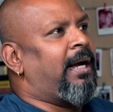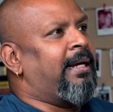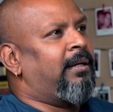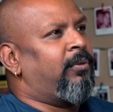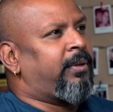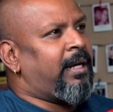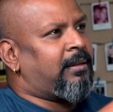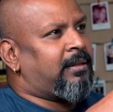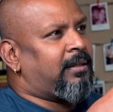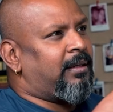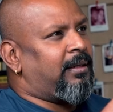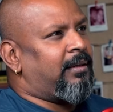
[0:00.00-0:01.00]
I look
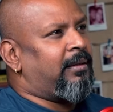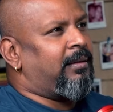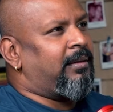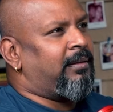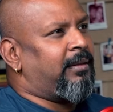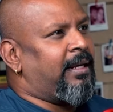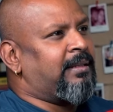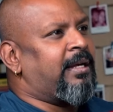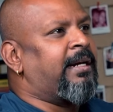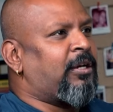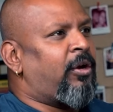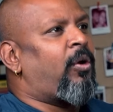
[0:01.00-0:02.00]
at in
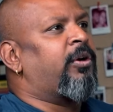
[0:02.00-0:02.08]
the entire